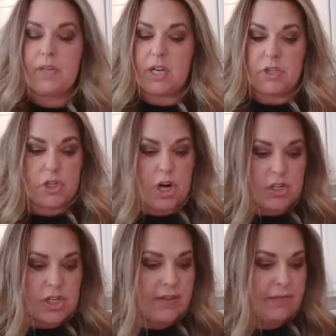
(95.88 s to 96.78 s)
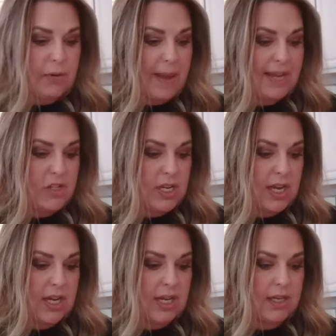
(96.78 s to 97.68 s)
construction
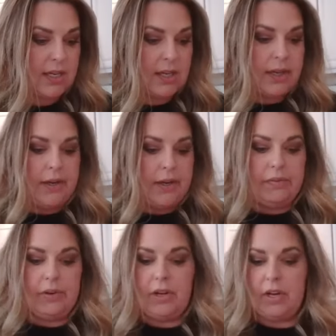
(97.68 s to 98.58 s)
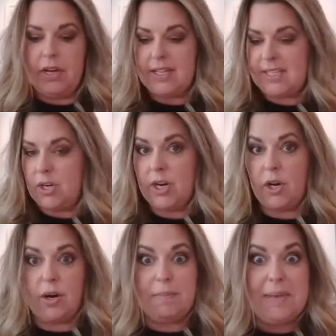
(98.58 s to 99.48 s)
information,
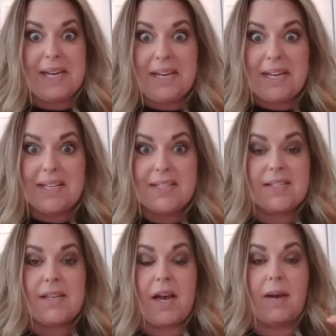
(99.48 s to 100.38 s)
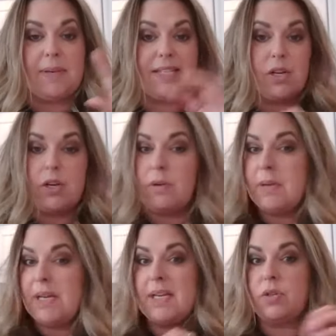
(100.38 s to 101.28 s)
exterior amenities. Exterior
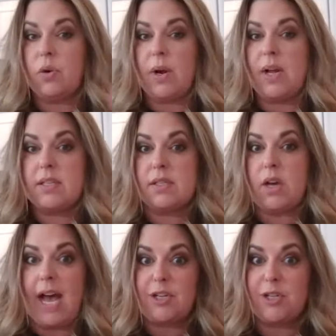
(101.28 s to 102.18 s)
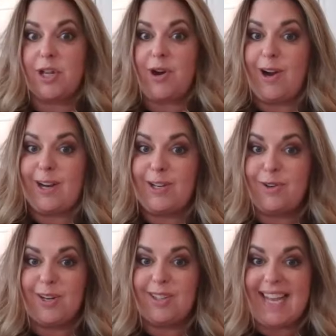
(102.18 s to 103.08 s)
amenities are what's actually on
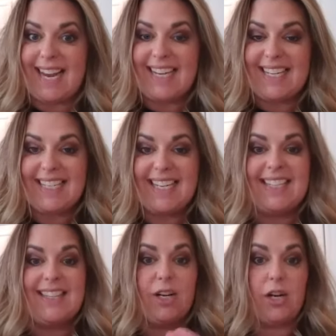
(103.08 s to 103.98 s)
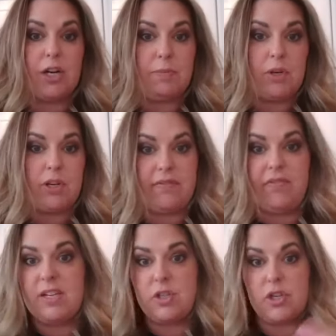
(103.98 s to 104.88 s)
your land. And then there are community
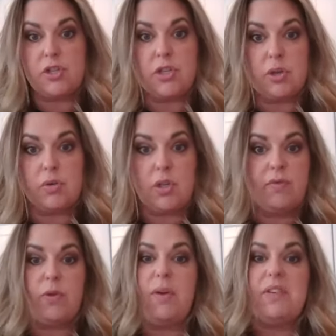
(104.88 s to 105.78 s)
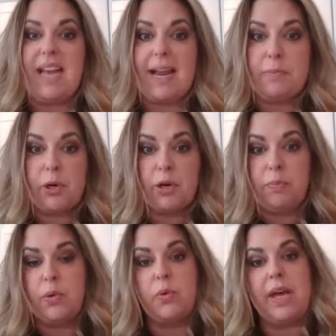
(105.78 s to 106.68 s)
features too. So if you have a
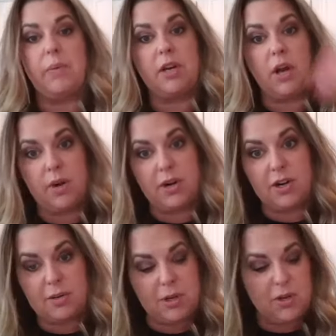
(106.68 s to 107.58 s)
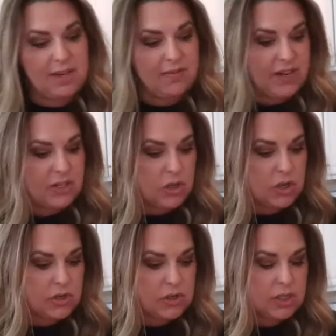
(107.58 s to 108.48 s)
neighborhood pool, that would go under community
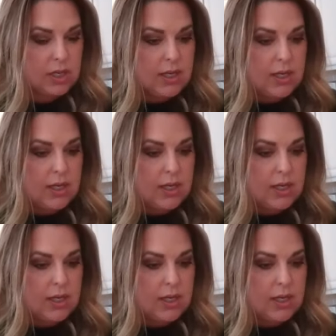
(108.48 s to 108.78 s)
features.